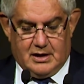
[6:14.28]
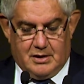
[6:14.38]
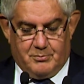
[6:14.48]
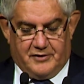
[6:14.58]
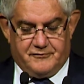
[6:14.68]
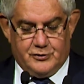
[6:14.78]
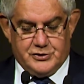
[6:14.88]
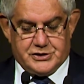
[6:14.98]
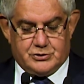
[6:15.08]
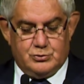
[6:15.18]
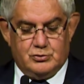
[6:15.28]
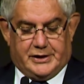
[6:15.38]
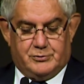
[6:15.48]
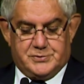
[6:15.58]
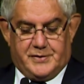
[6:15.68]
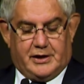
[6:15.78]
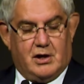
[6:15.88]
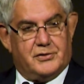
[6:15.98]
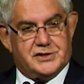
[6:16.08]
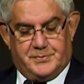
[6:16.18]
My first schooling was by
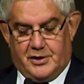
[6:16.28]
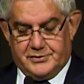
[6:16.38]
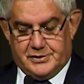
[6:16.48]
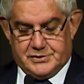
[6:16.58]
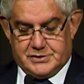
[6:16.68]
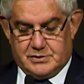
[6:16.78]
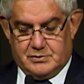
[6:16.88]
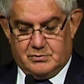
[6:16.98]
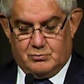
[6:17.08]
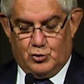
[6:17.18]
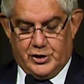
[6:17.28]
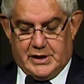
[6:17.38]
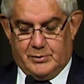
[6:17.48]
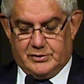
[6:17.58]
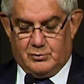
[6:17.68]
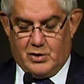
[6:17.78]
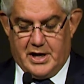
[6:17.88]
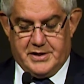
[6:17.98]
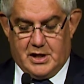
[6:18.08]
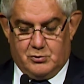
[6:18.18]
correspondence, working with a
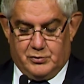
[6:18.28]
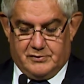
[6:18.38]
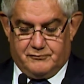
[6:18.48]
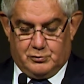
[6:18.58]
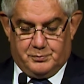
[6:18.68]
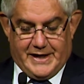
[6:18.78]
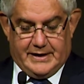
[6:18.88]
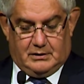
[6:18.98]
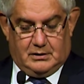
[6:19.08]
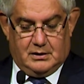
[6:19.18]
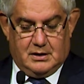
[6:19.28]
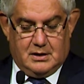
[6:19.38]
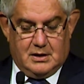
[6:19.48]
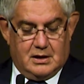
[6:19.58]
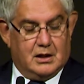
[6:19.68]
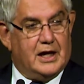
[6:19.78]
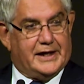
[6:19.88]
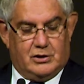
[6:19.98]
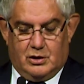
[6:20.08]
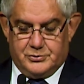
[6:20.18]
radio with a foot pedal, like
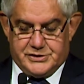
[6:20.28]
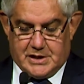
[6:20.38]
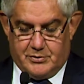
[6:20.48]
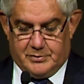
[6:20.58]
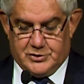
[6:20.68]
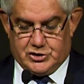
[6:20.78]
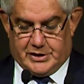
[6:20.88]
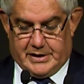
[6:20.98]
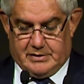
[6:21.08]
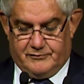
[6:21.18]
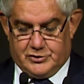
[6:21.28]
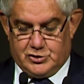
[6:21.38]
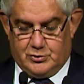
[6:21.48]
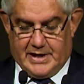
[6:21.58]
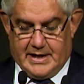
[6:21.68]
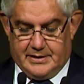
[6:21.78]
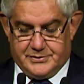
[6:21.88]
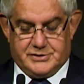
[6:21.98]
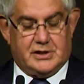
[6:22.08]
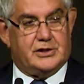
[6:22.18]
an old sewing machine, for 2
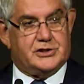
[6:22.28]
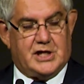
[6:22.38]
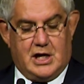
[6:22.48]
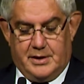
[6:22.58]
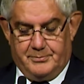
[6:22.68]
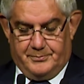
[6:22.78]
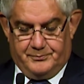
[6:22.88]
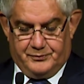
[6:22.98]
hours at a time.